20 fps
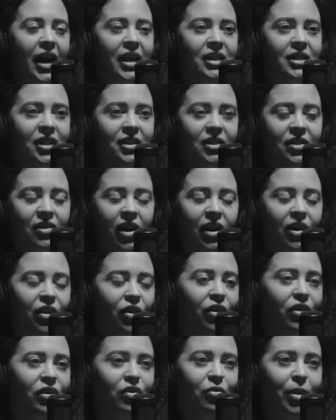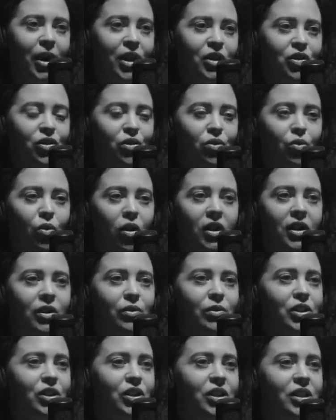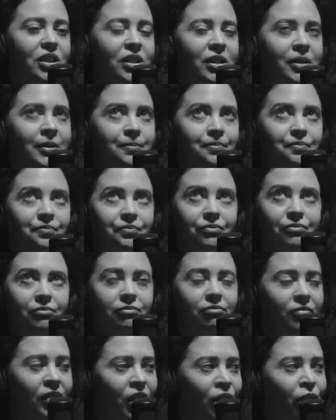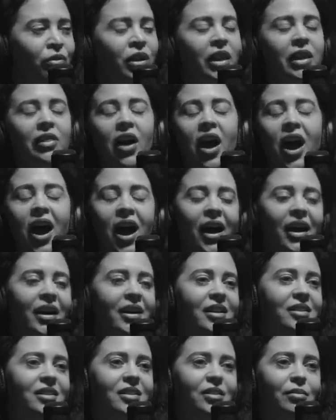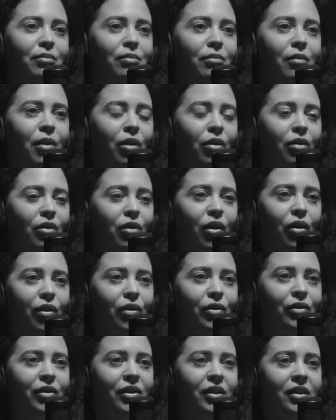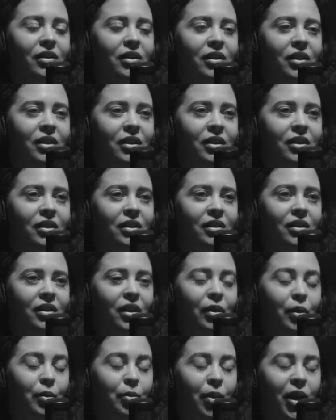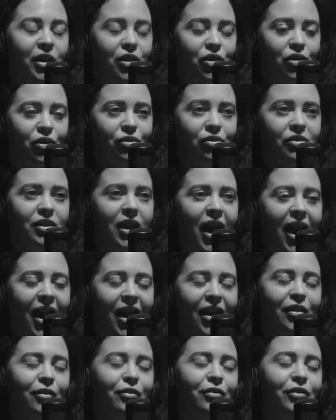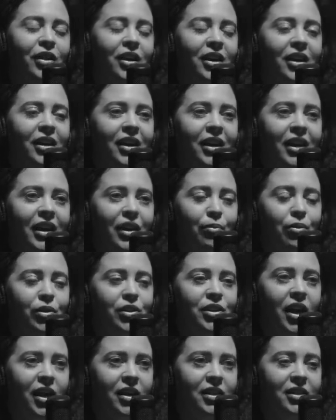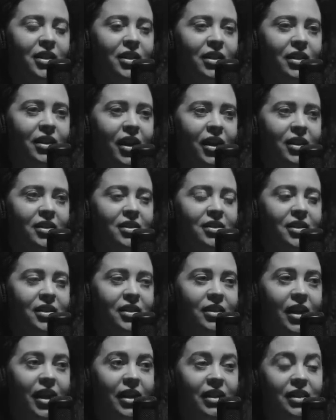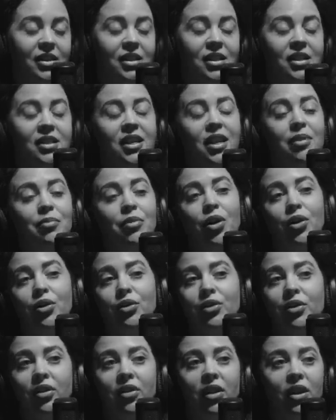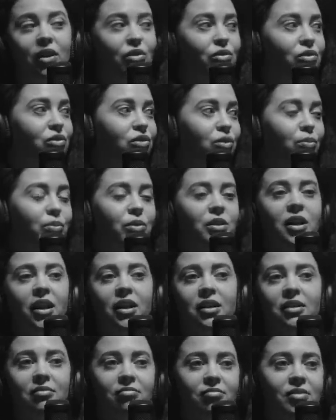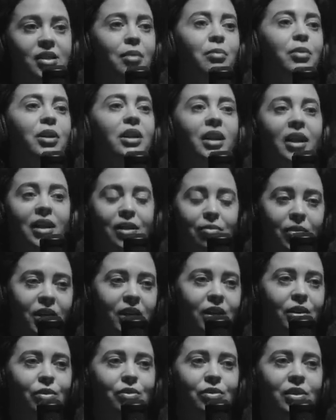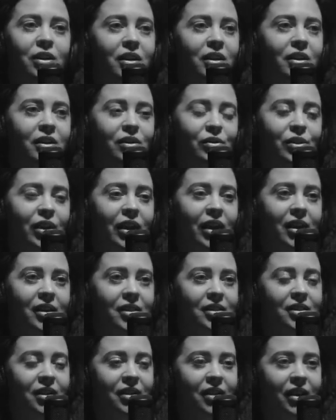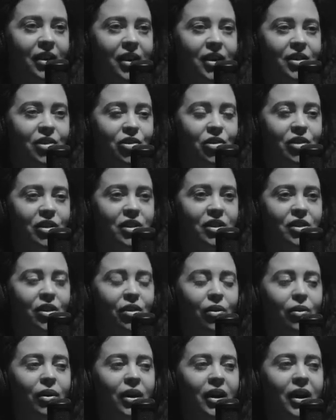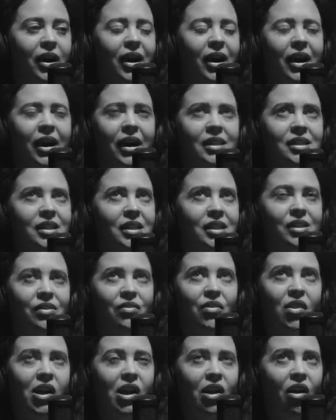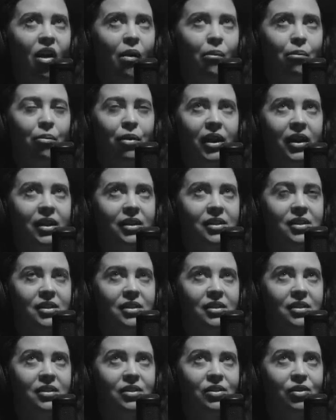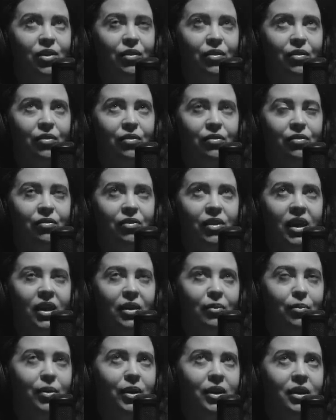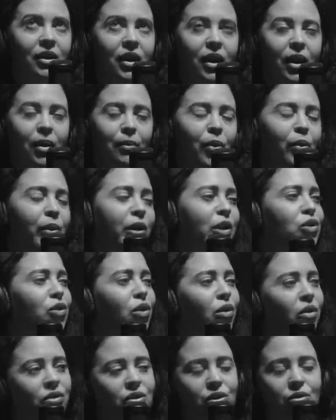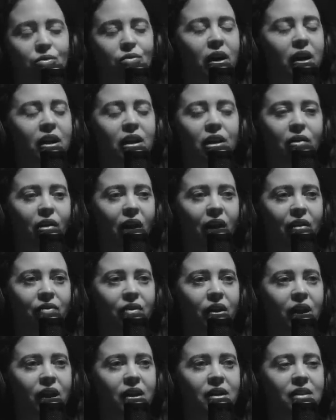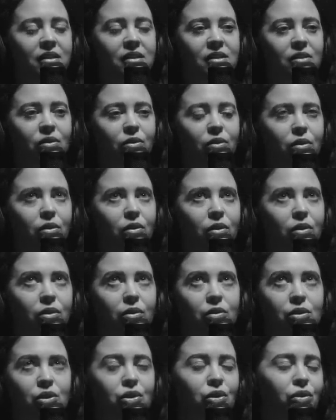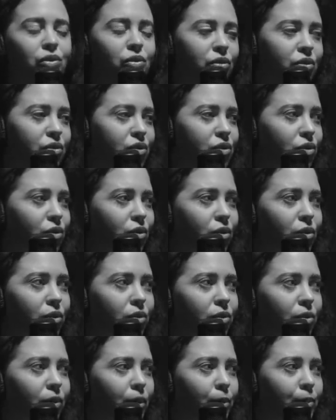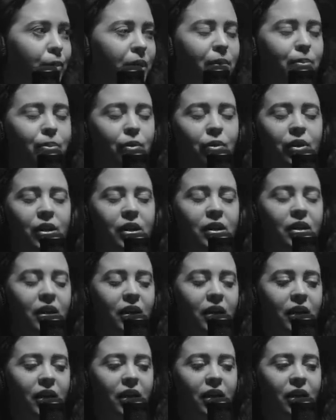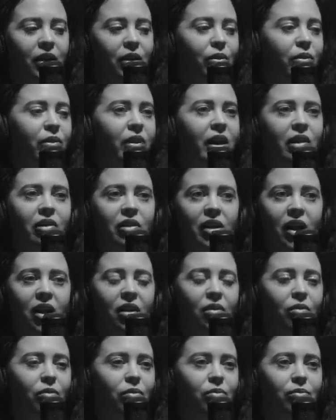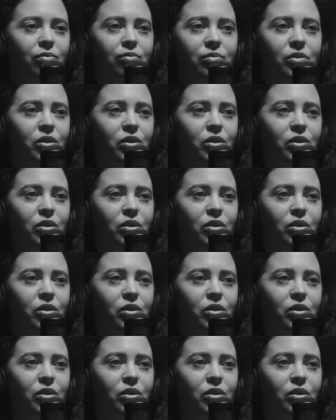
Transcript: it's under that code of Pashtunwali, which is really the highest moral code that the that the Pashtuns have in protecting guests and, and it's the same code that they use to protect somebody like me who's a who's a guest in their country. So it's it's a very complex sort of thing but but when you talk to regular Afghans or, or students or, or people that you know and they're young